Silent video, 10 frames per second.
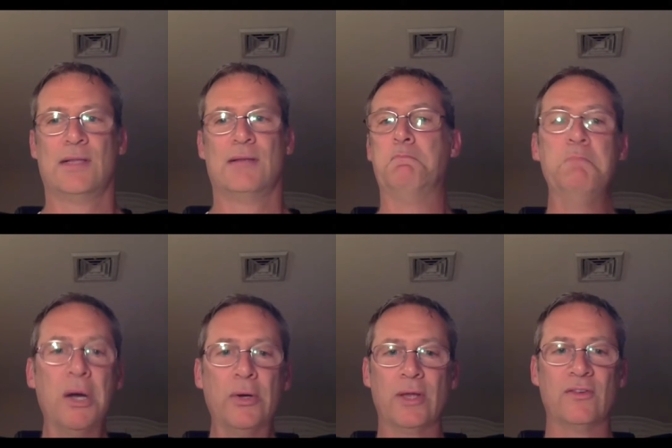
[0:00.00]

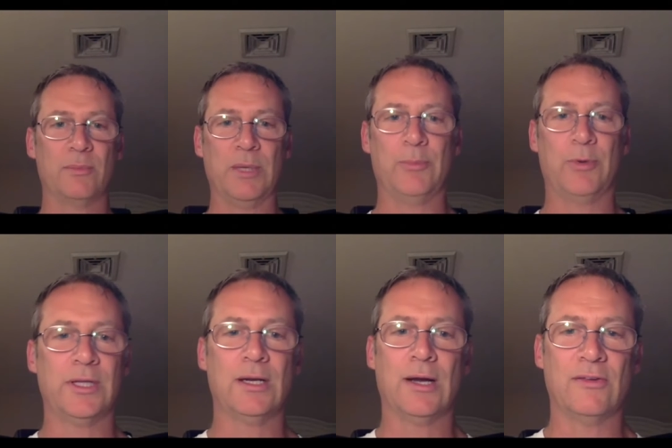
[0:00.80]
millions of people in
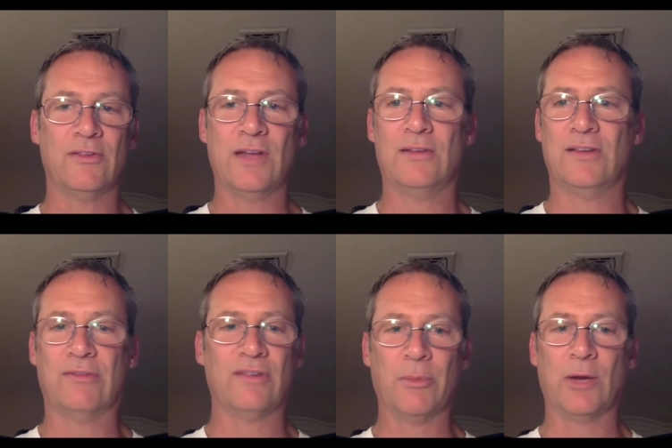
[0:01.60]
the United States and have
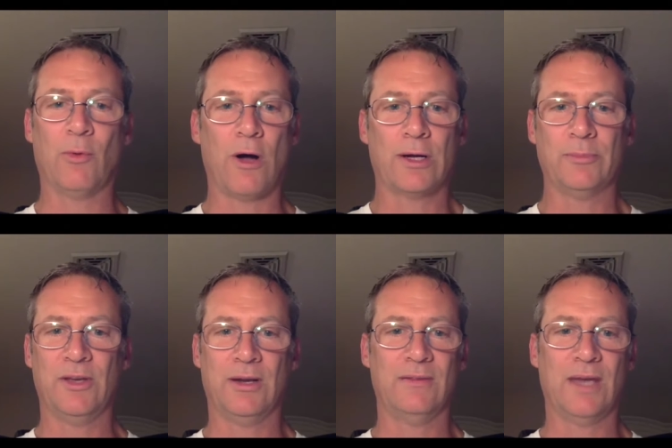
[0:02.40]
somebody walk up to
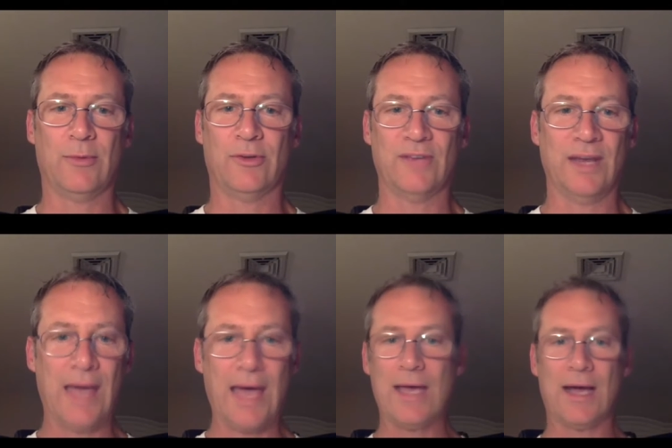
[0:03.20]
you at a table and said,
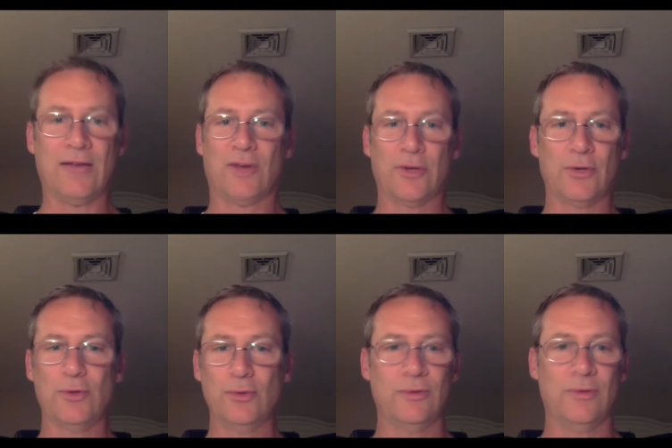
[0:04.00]
"Hey, I saw your
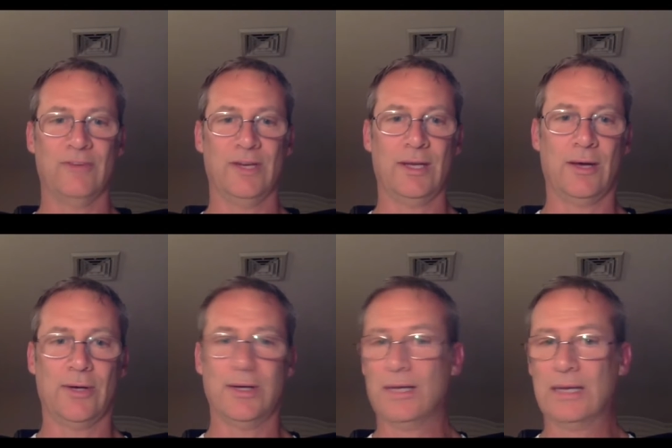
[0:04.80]
YouTube video."
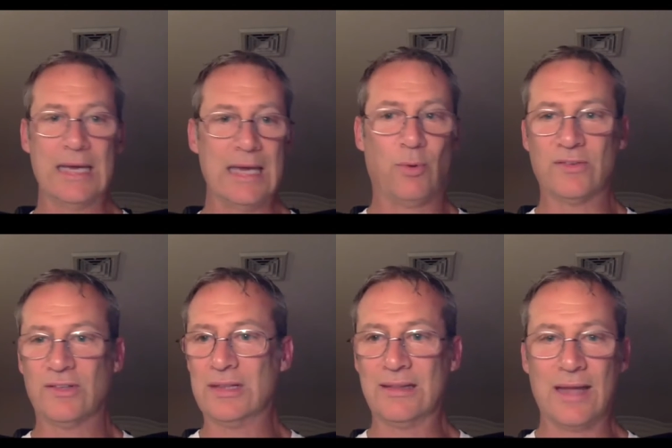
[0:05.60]
And it
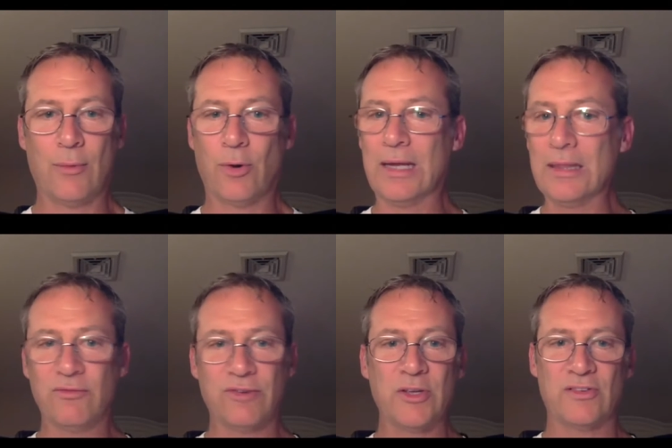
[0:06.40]
wasn't that they were
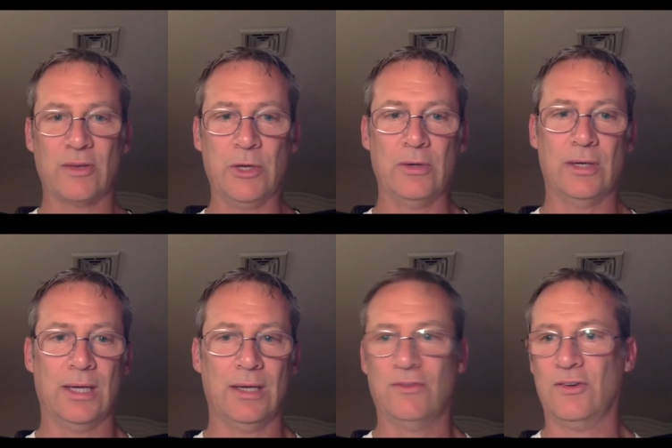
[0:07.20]
from this
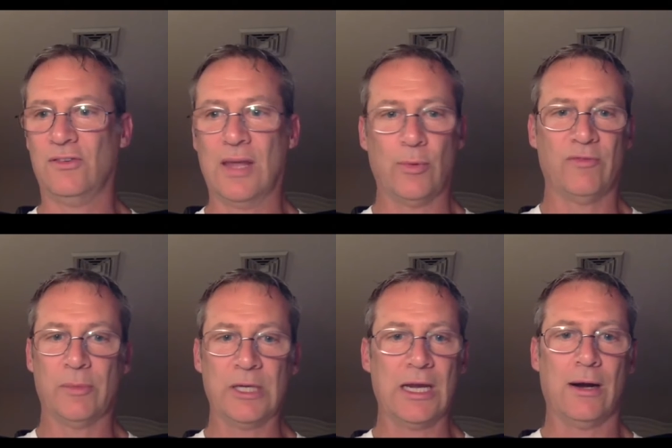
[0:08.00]
community. It's just they were from
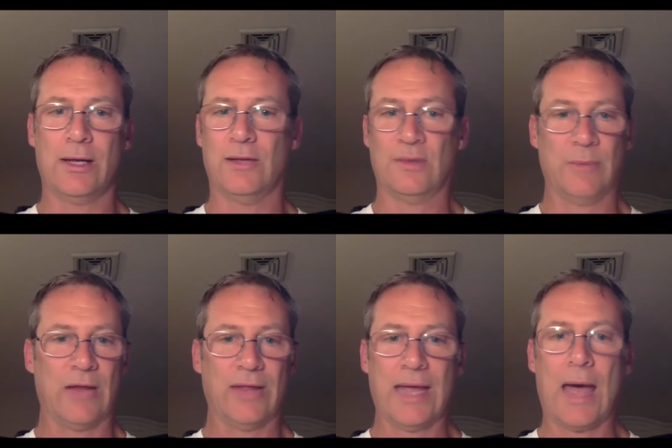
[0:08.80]
the area and
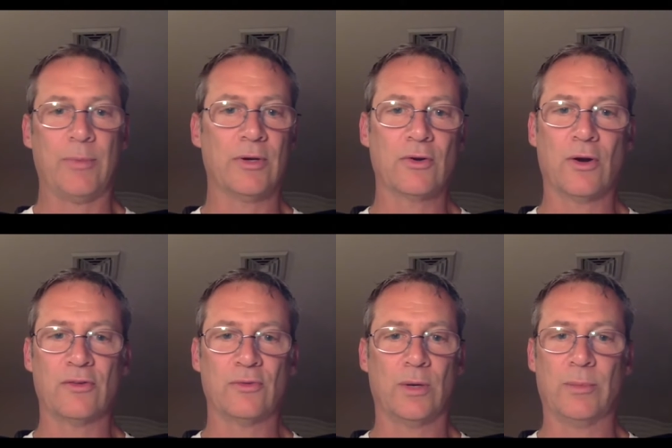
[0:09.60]
somehow they happened
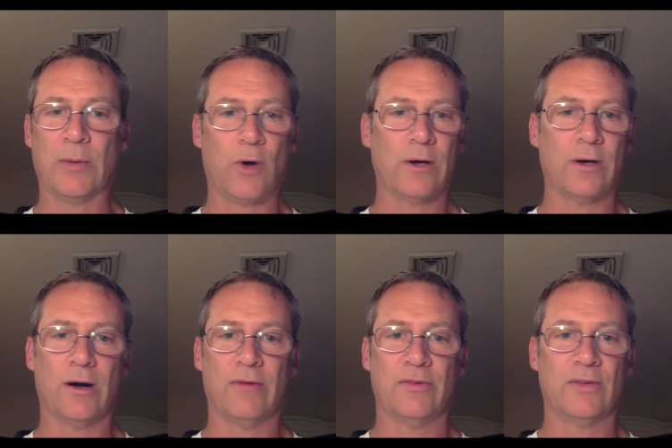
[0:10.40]
across one of my water
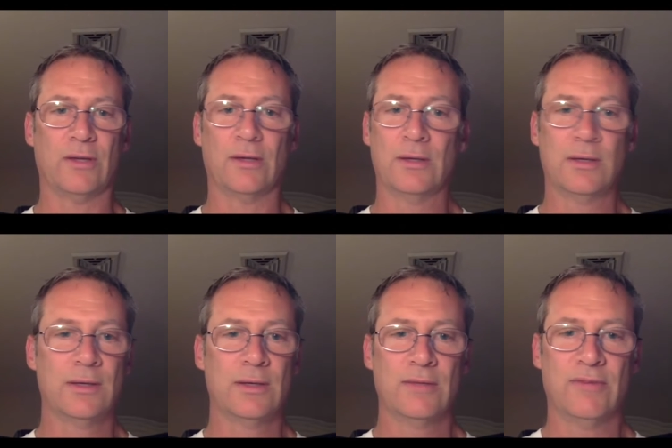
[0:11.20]
harvesting
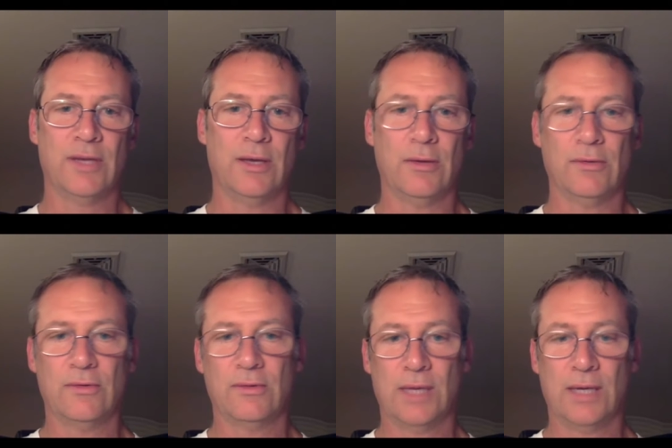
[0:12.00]
videos.
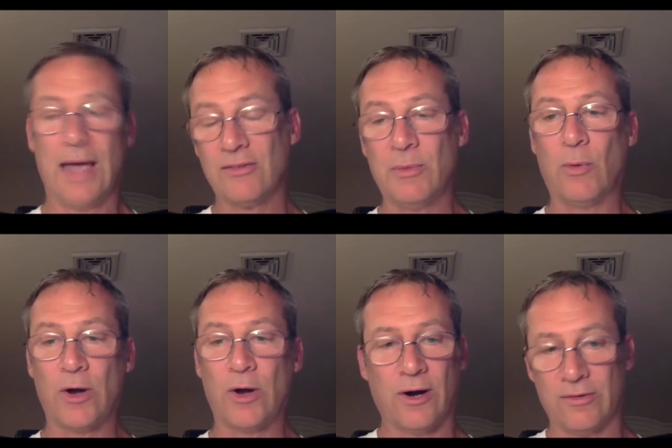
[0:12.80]
And actually my
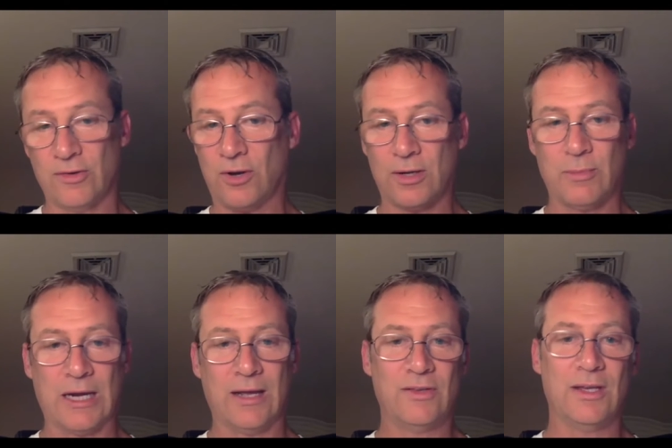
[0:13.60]
water harvest, talking about
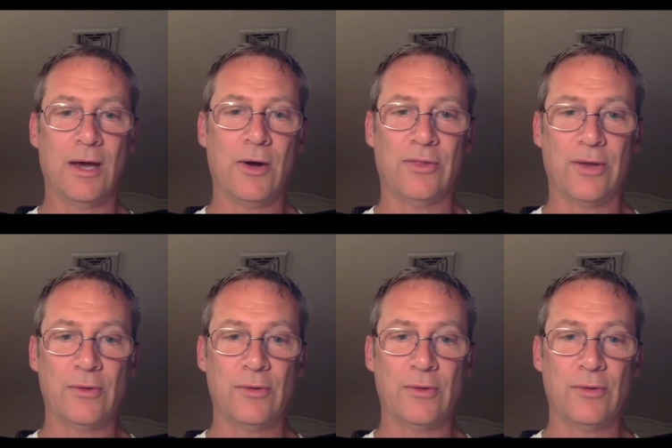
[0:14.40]
SEO,